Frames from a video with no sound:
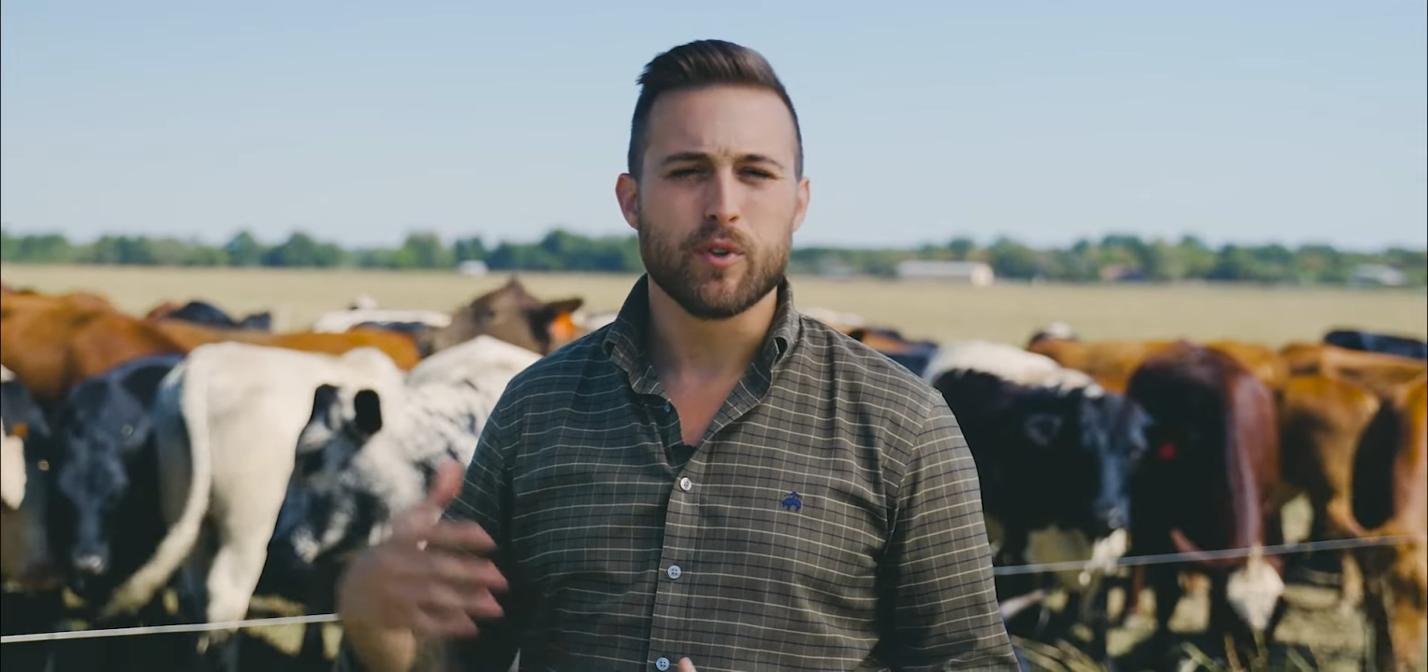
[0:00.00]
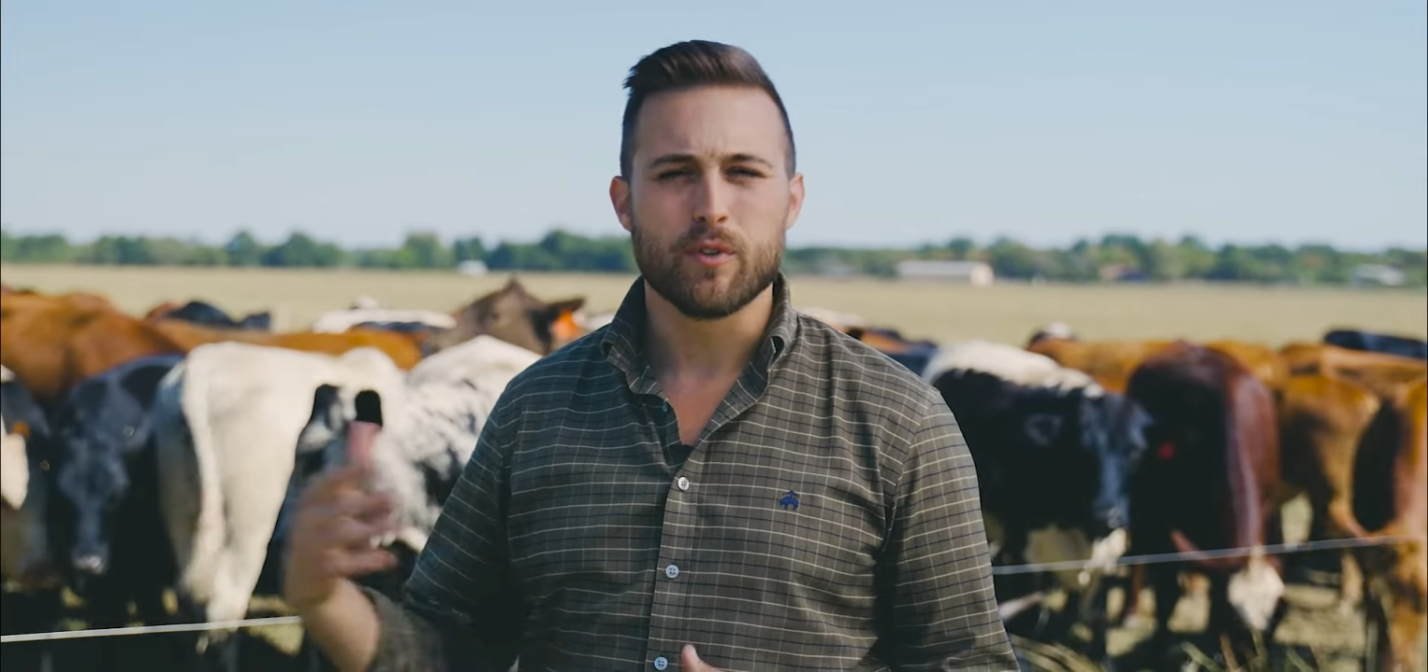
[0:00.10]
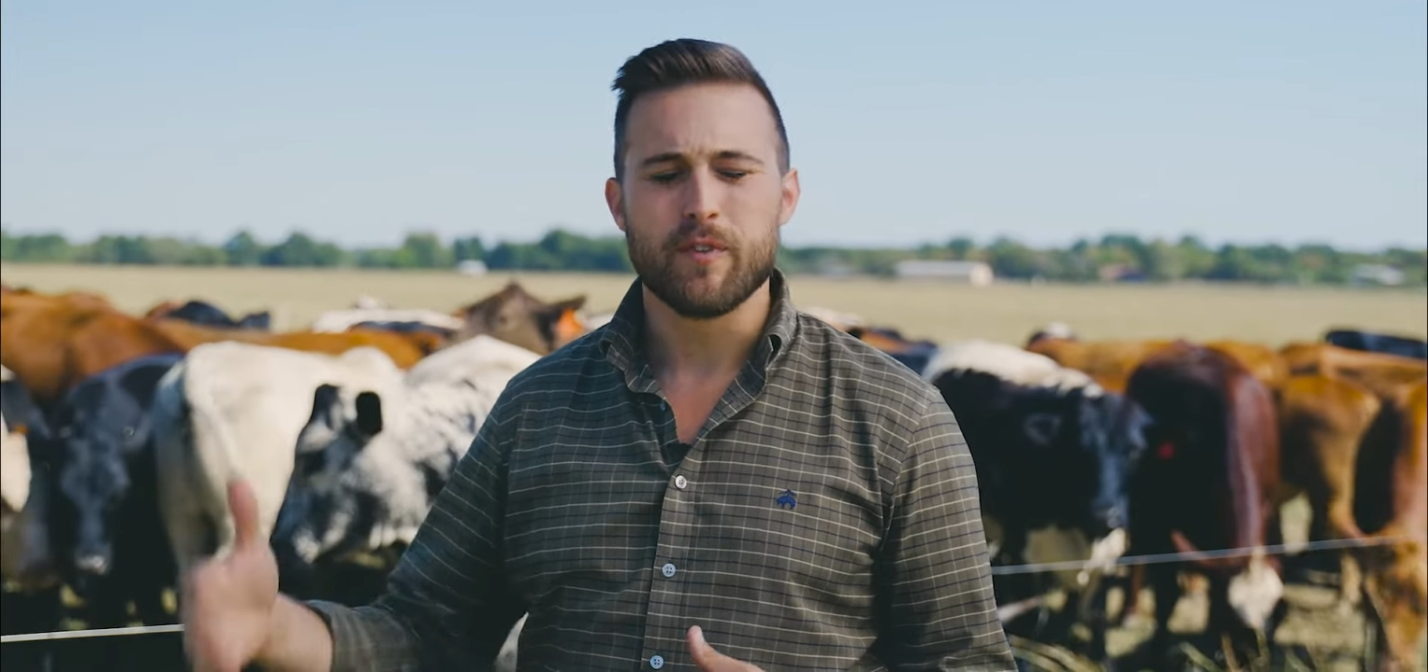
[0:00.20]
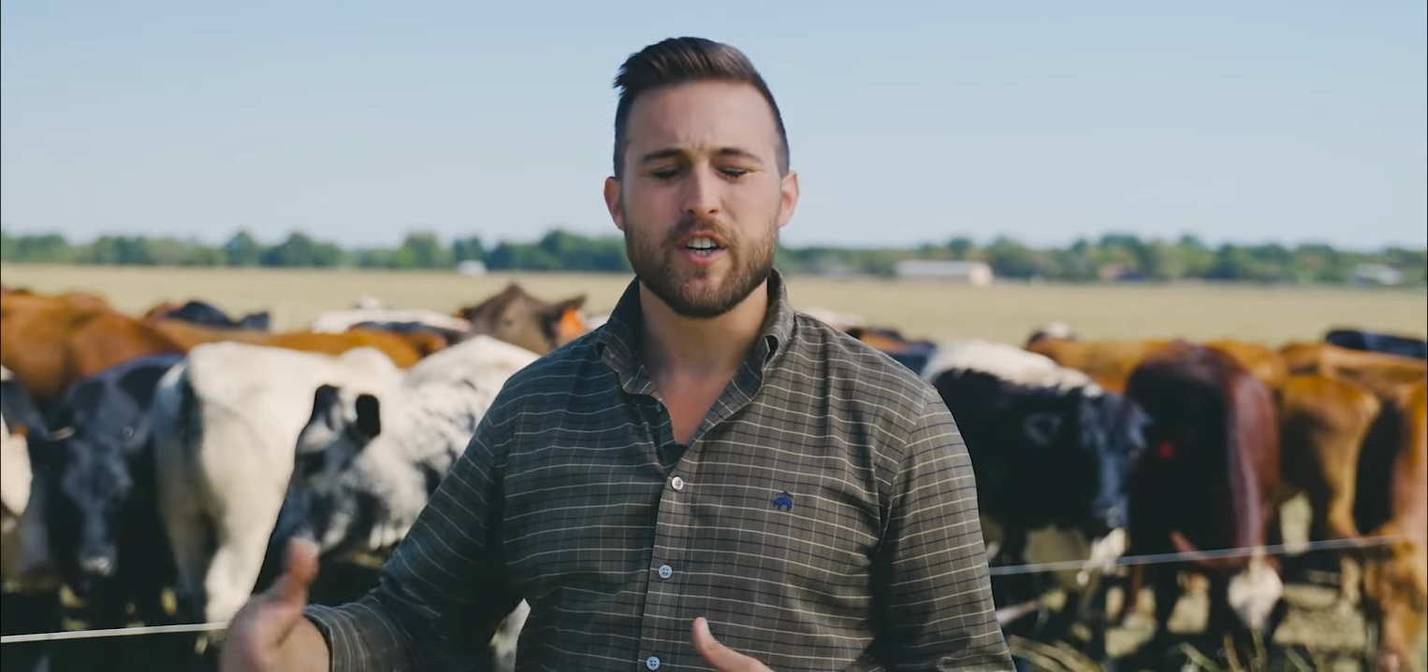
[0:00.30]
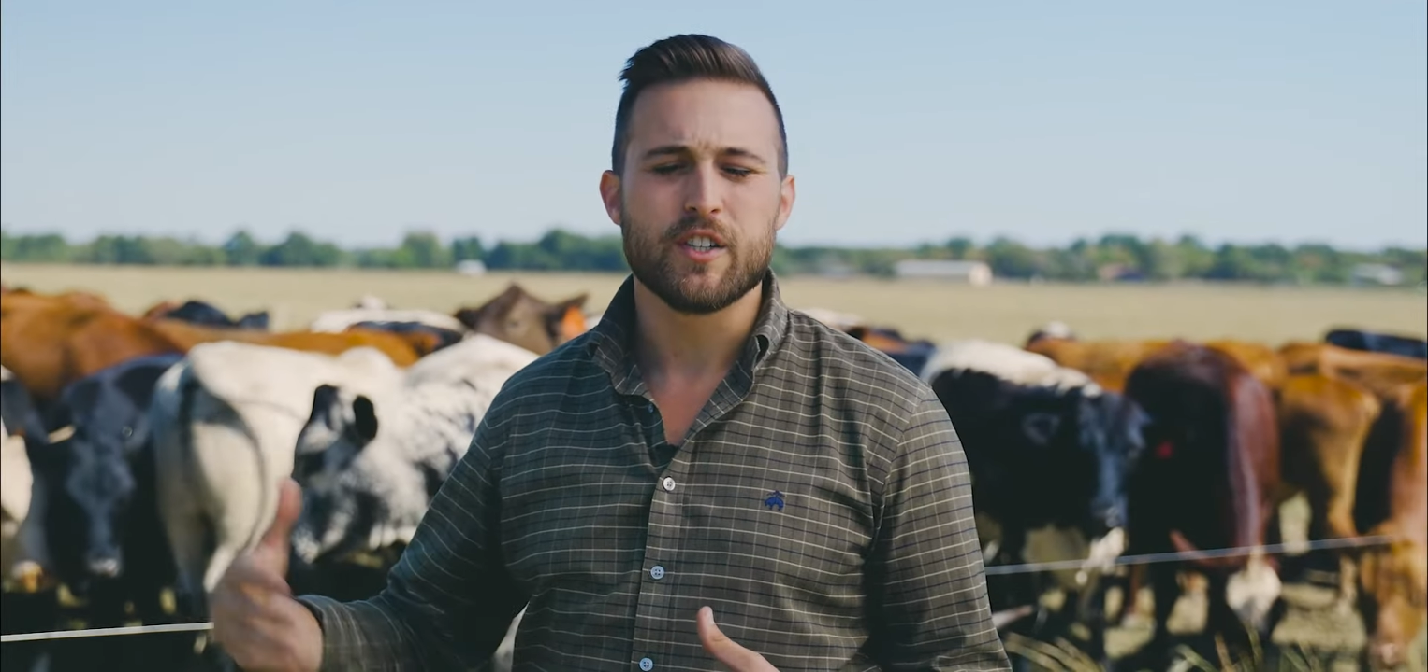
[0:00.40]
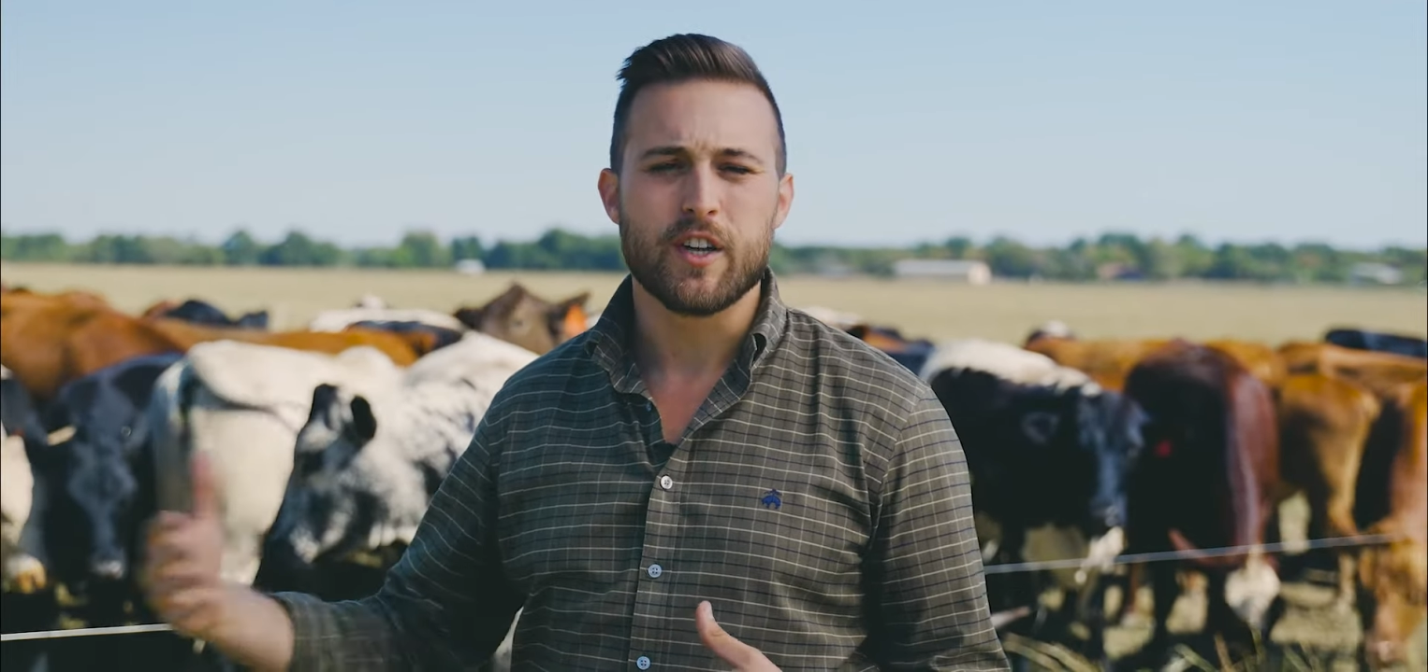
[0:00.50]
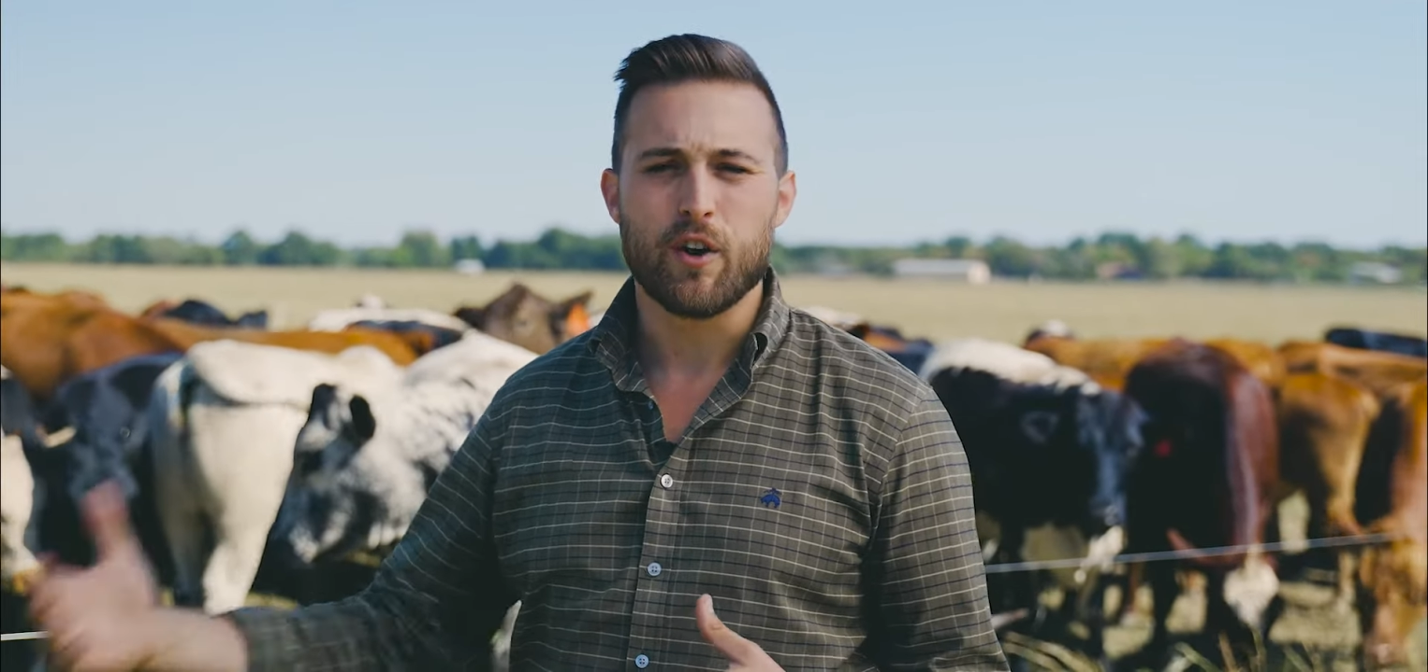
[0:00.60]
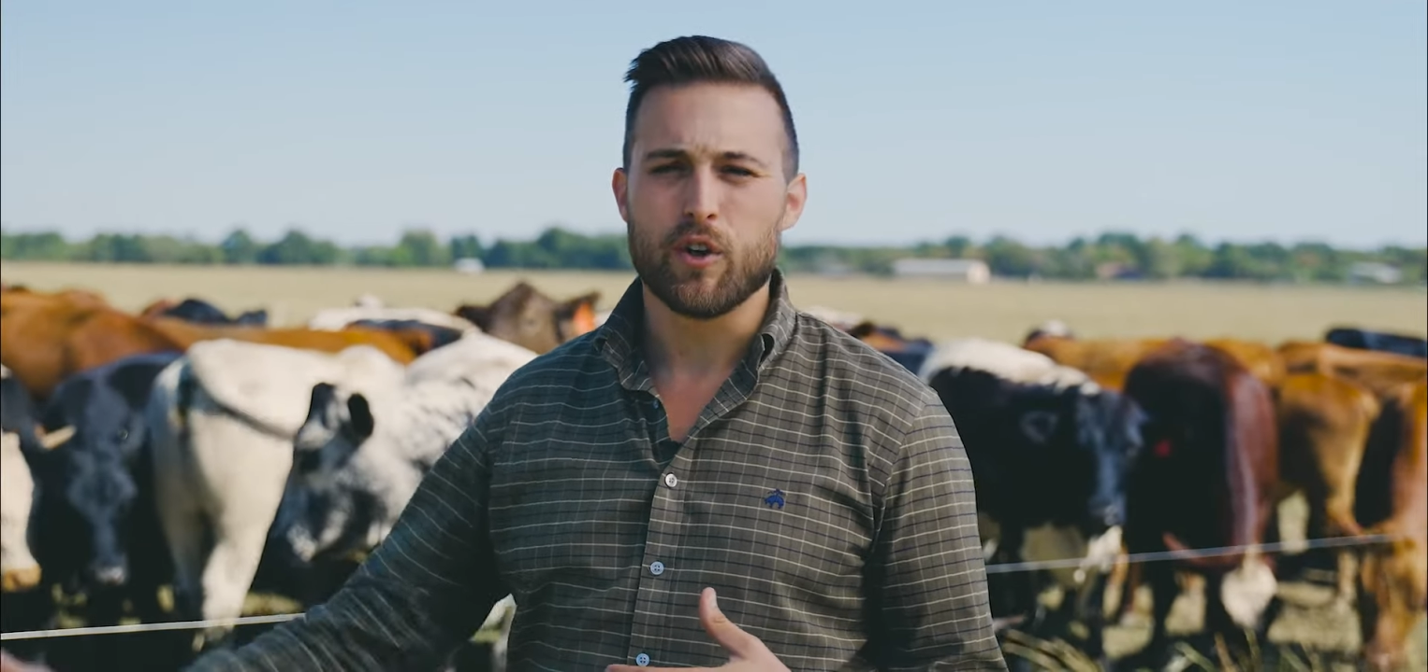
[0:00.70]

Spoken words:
they're finished out